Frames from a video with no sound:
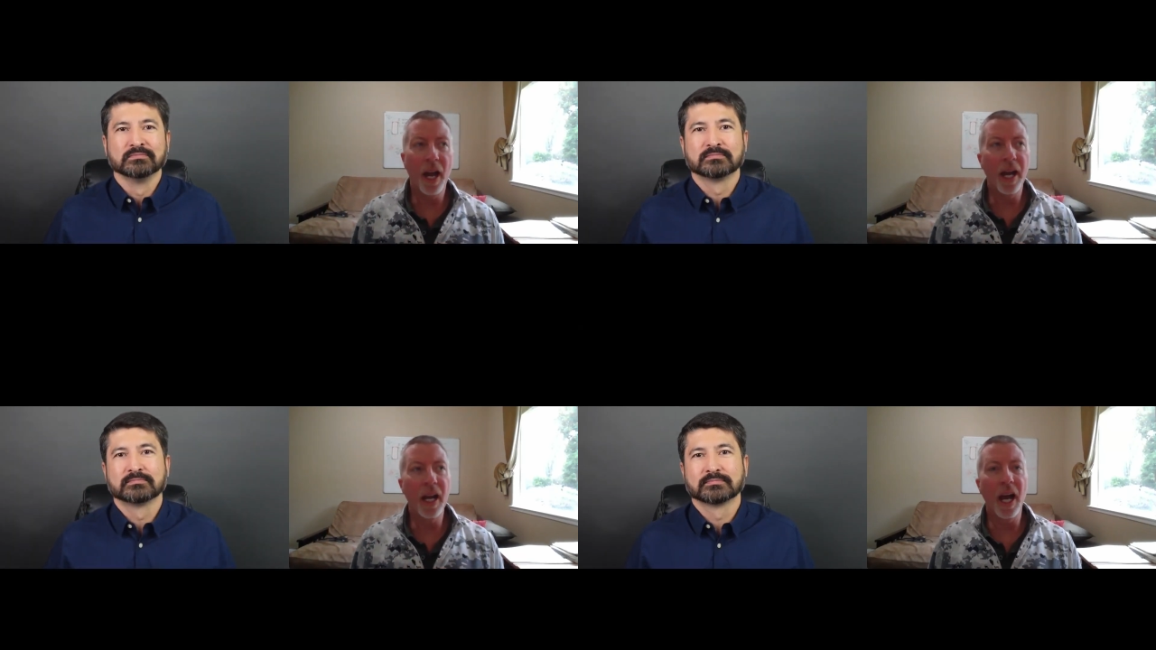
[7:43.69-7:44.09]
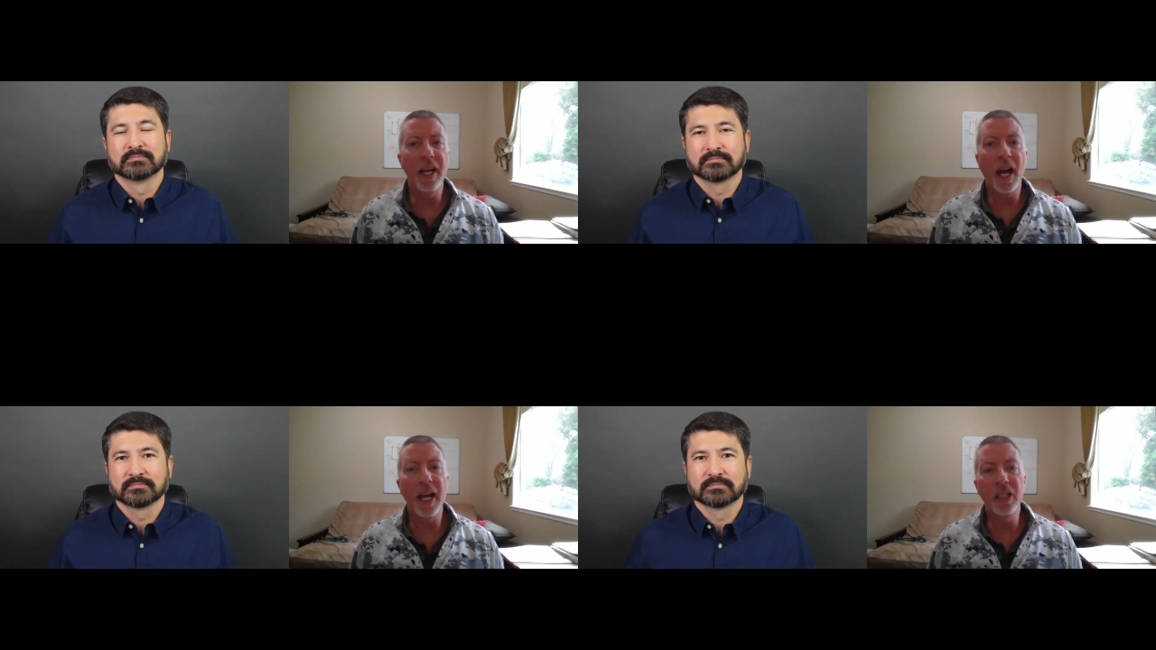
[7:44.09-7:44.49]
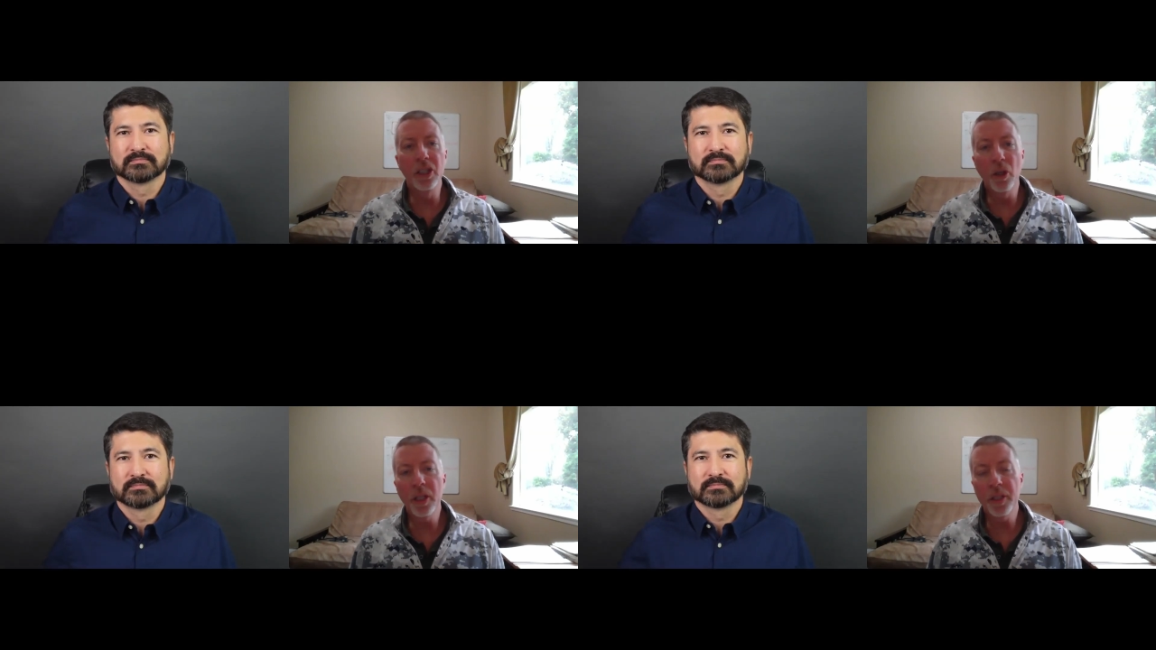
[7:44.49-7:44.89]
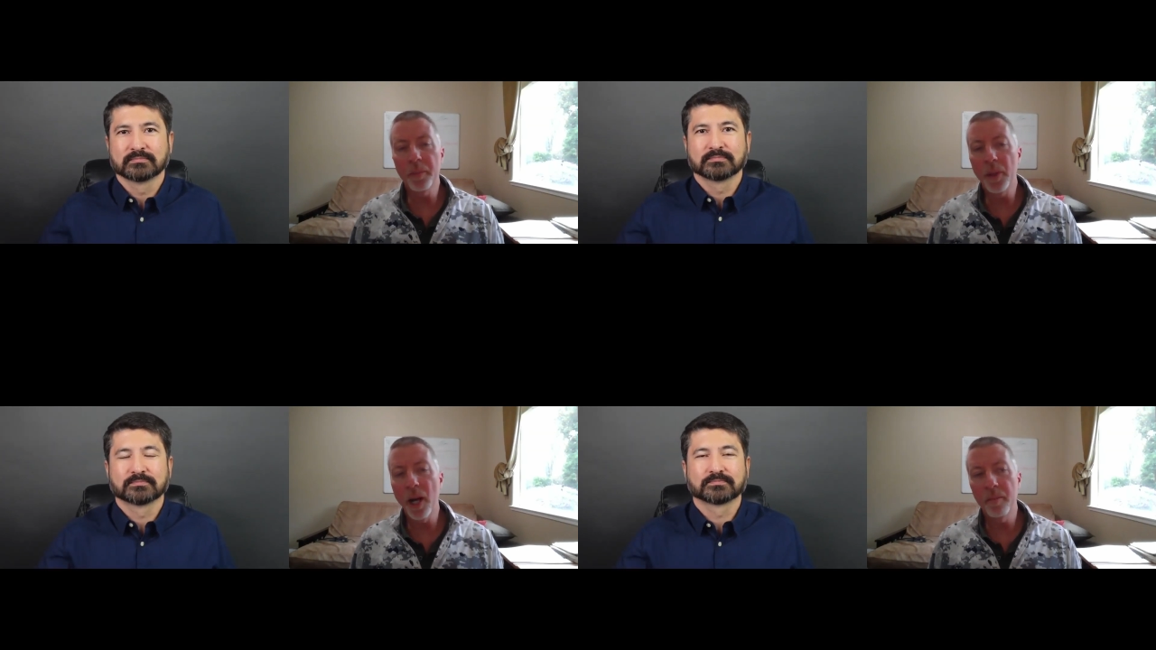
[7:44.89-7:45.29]
Speaker 1: I look at the
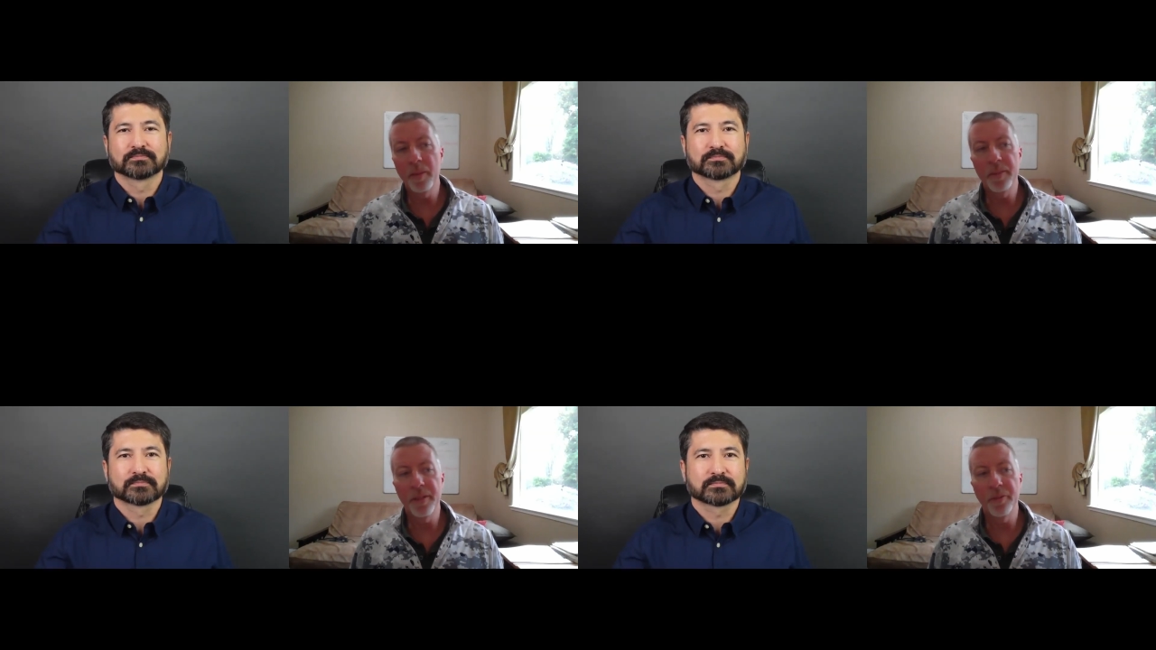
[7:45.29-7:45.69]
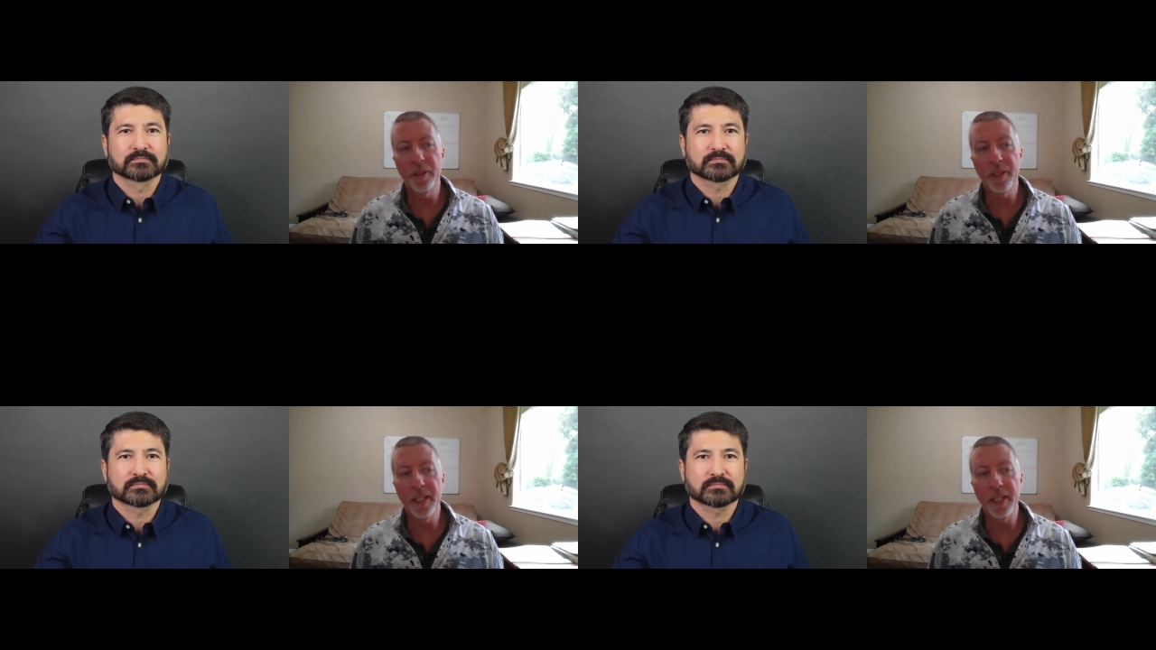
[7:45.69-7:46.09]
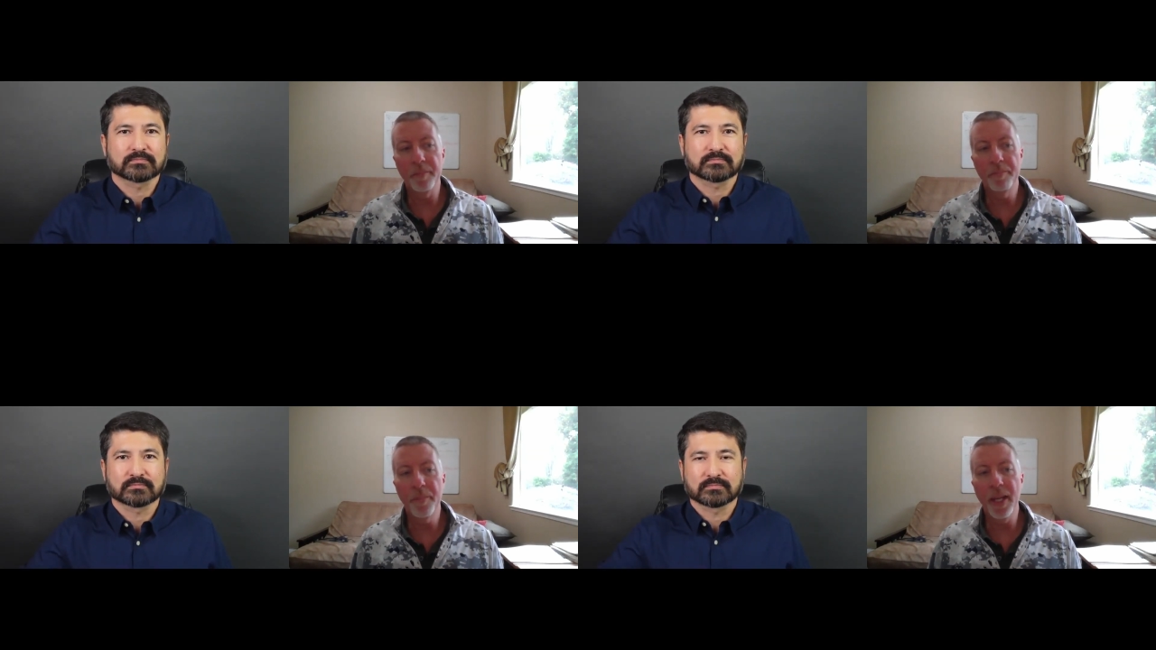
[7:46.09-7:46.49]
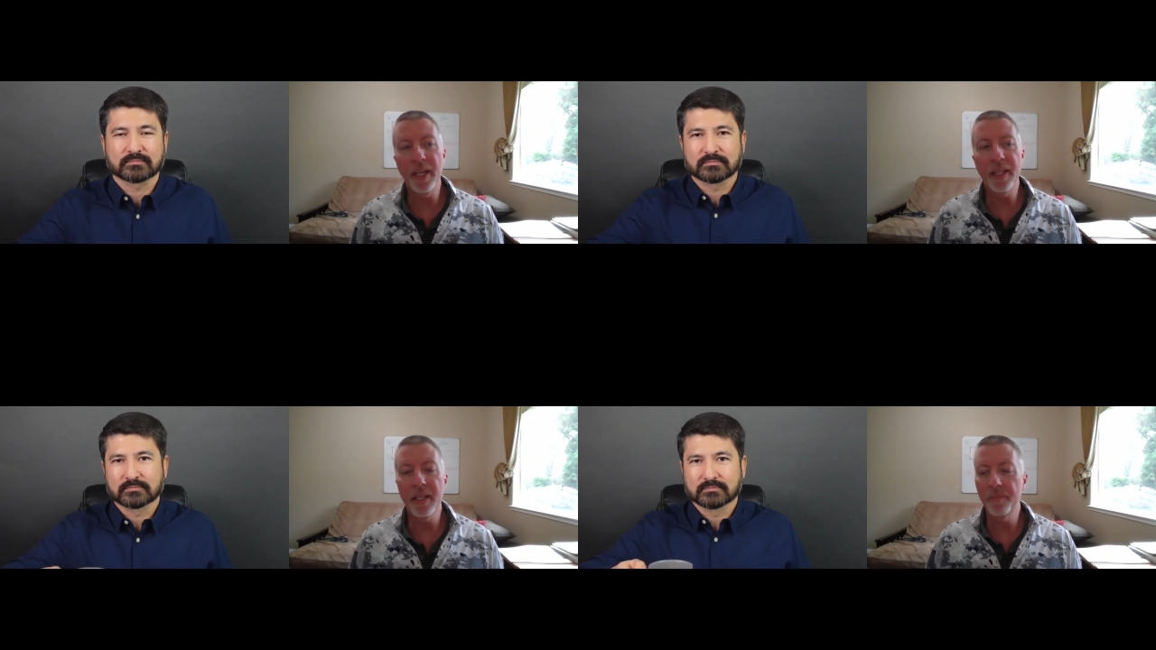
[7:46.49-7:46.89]
problem differently
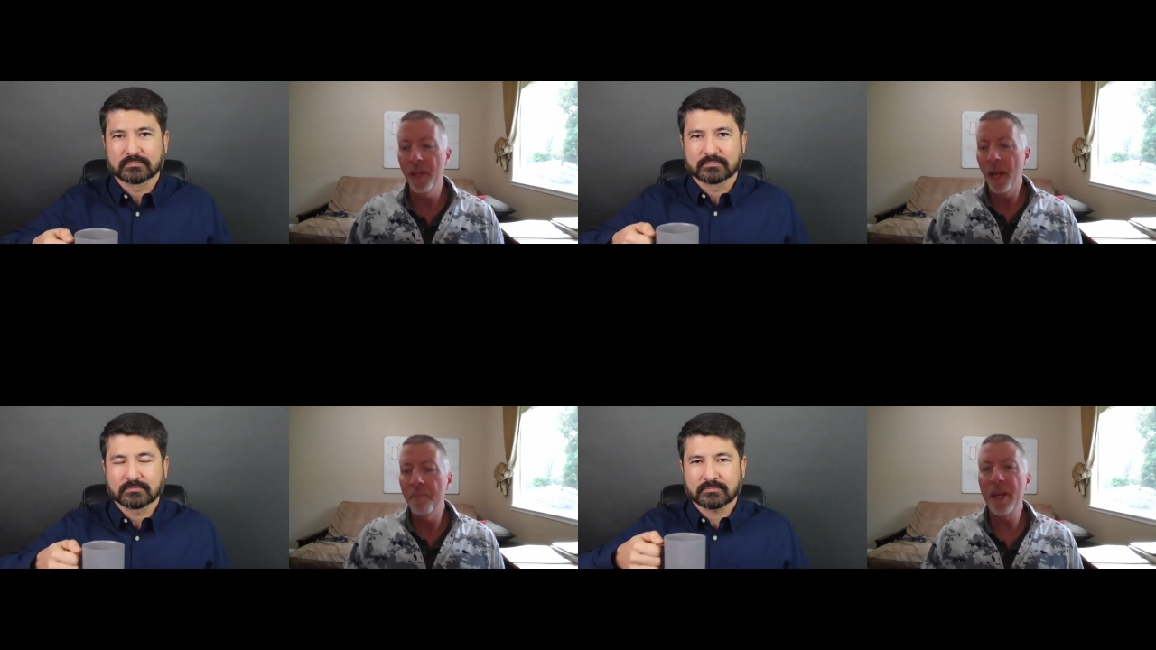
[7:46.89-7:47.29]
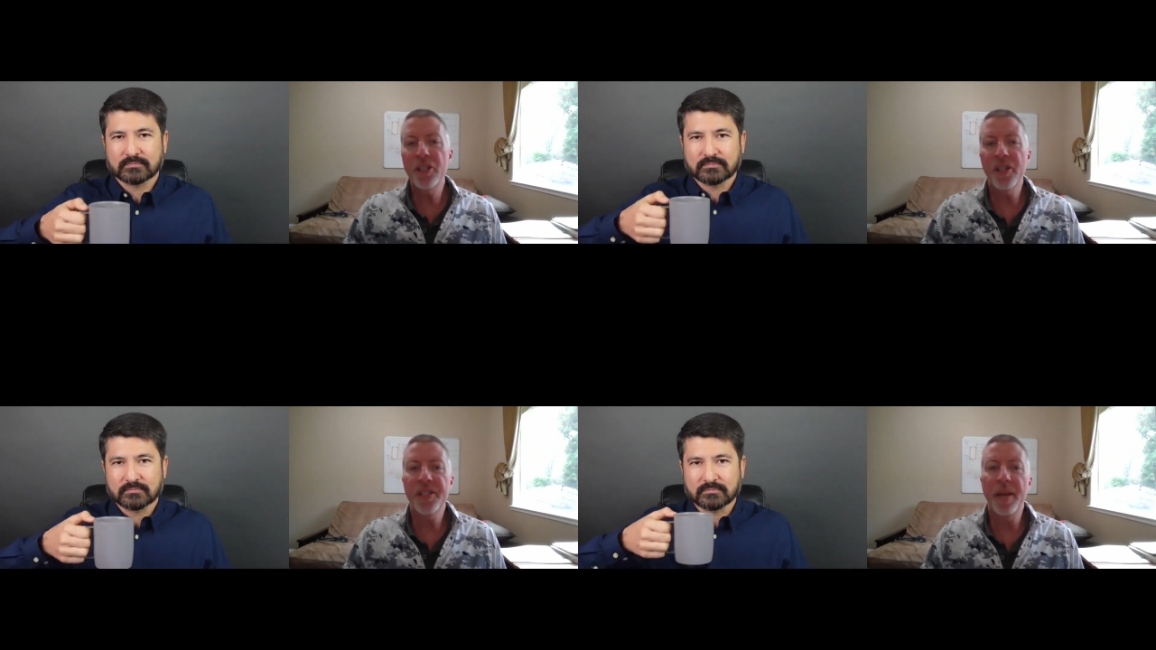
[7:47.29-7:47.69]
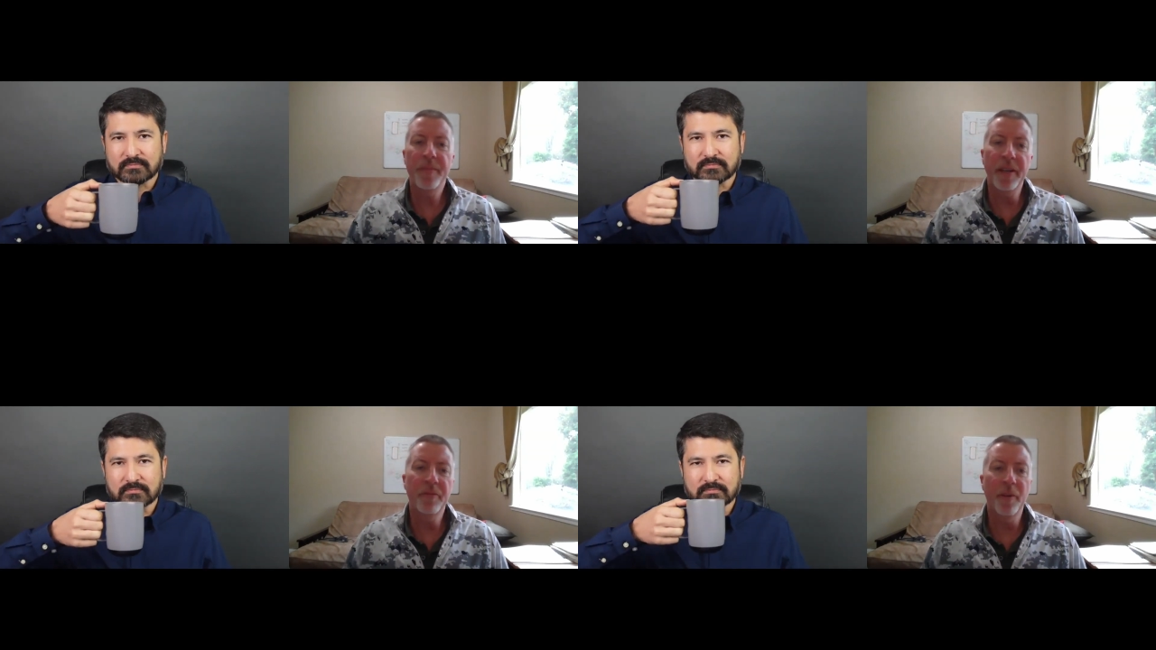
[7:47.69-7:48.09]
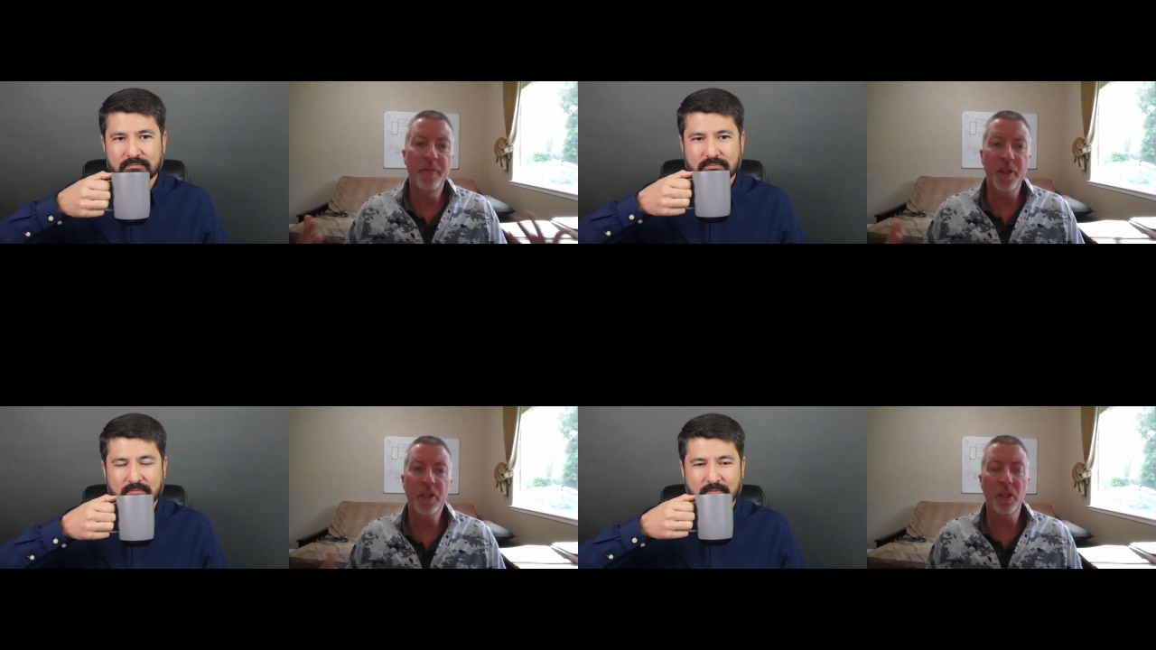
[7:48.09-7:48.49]
in much the same thing from
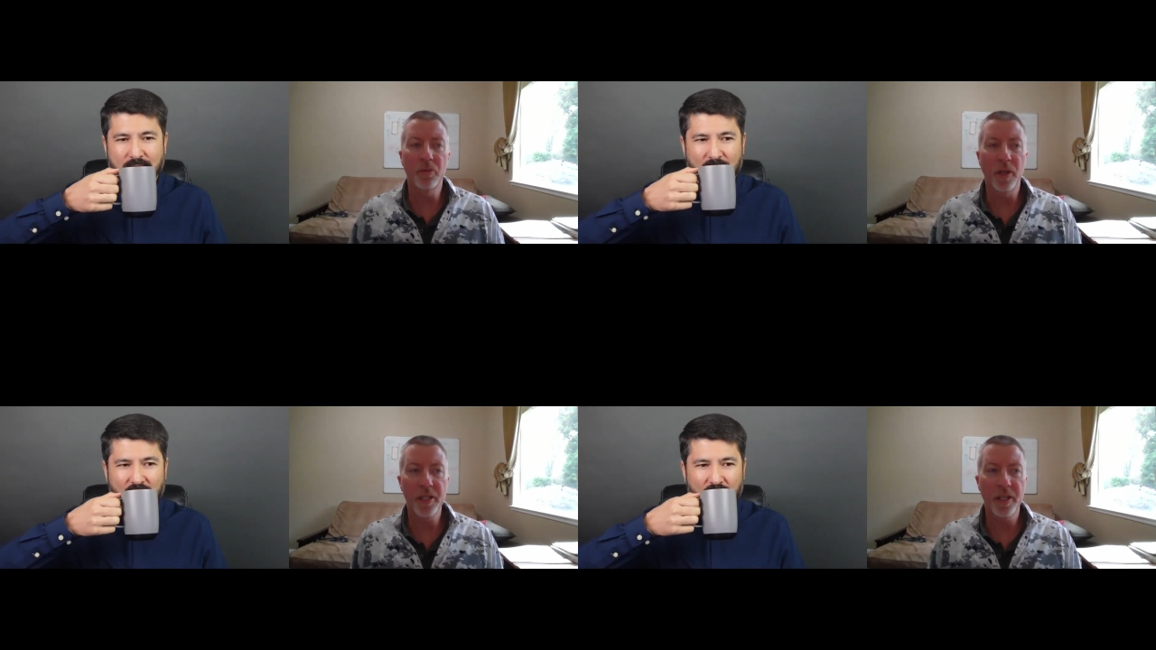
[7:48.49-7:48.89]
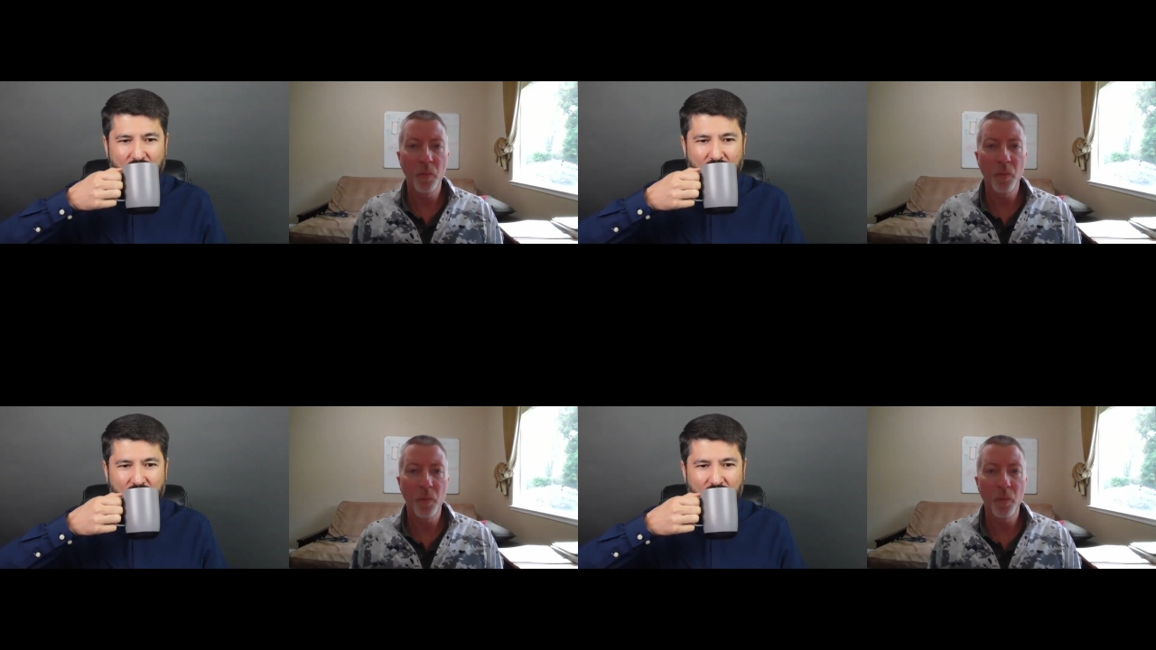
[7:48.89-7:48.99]
physical risk.